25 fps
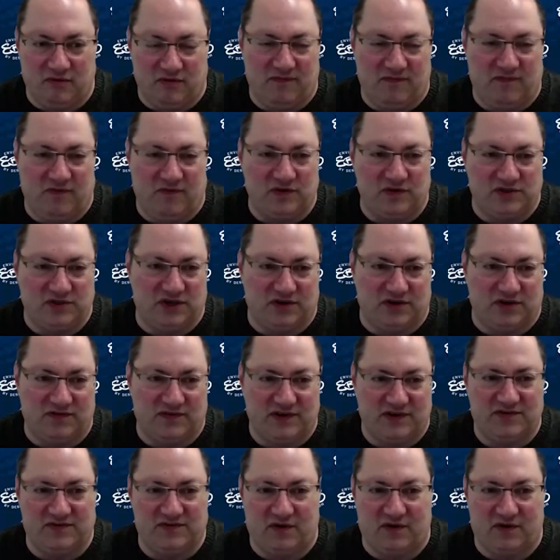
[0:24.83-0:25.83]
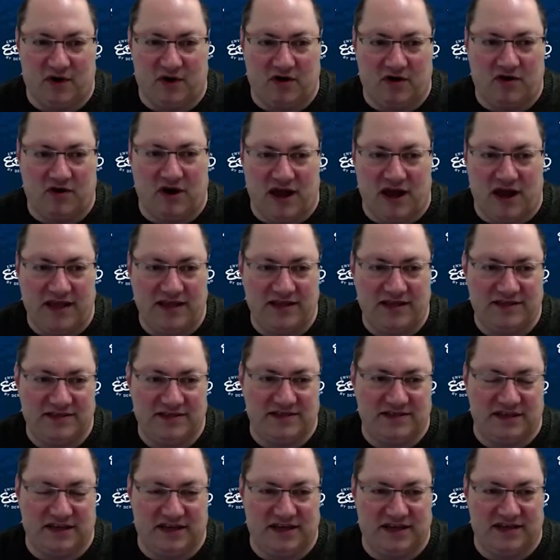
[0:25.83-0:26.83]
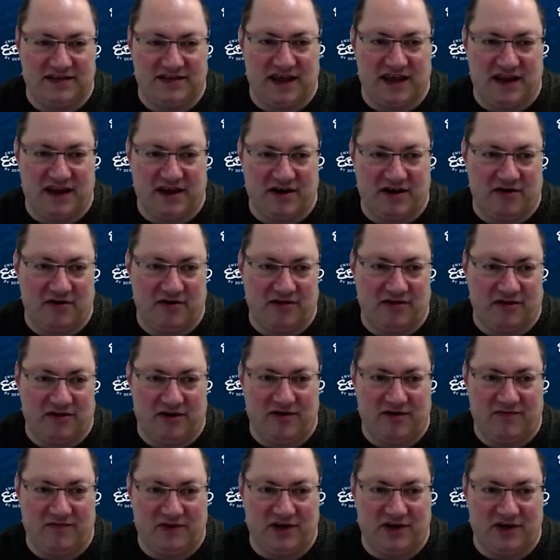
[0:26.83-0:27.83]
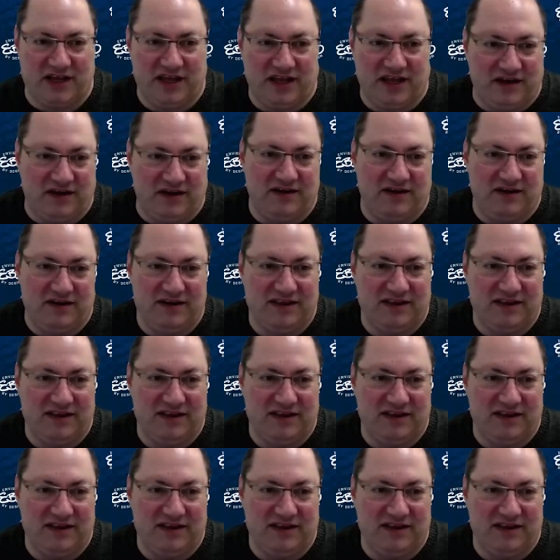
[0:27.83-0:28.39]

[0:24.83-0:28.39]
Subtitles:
we're full service for our clients and can take care of their every need.